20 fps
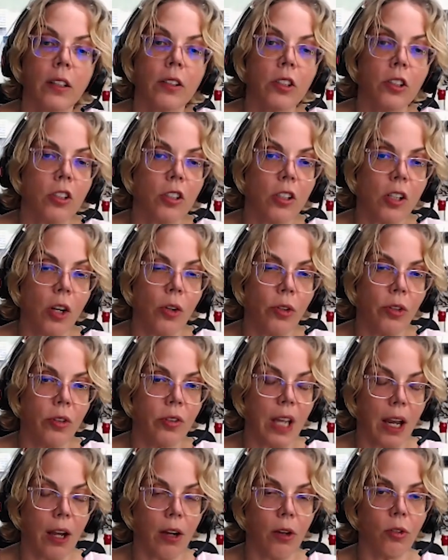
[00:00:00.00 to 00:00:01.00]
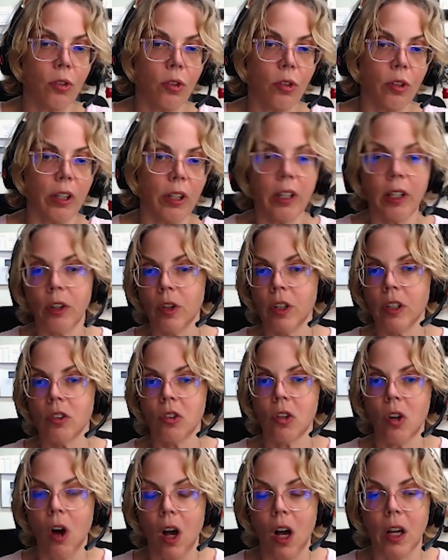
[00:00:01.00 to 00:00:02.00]
Does it slow you down or
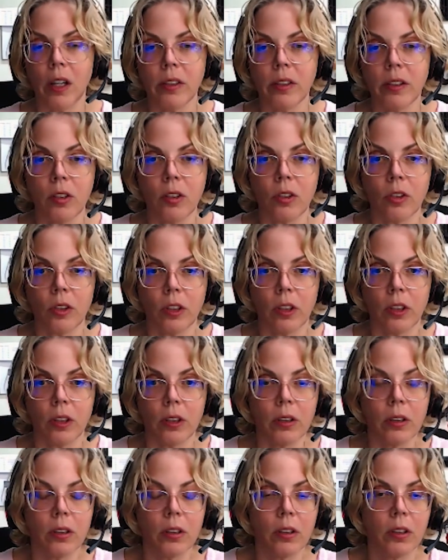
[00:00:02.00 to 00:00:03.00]
increase costs or?